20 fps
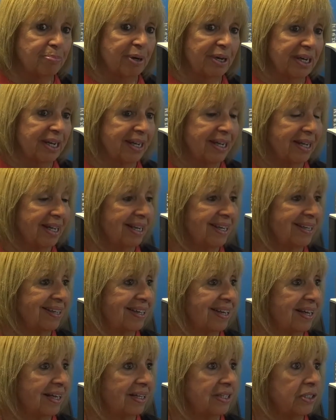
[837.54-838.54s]
Buddy,
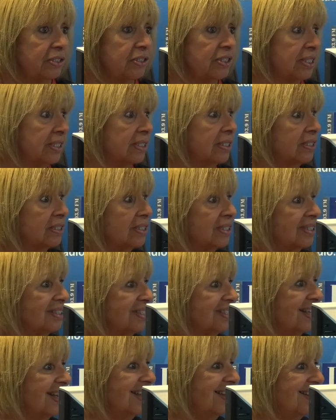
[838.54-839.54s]
and you didn't.
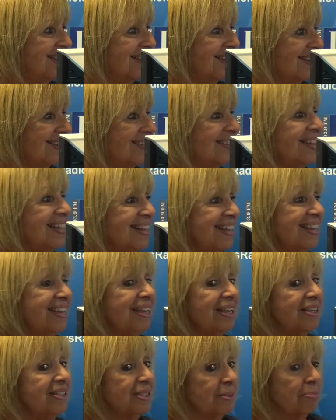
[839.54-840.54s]

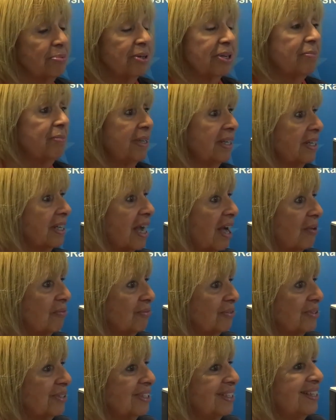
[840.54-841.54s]
He's a pretty mean
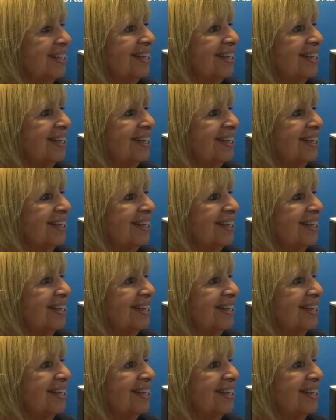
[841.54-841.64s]
golfer.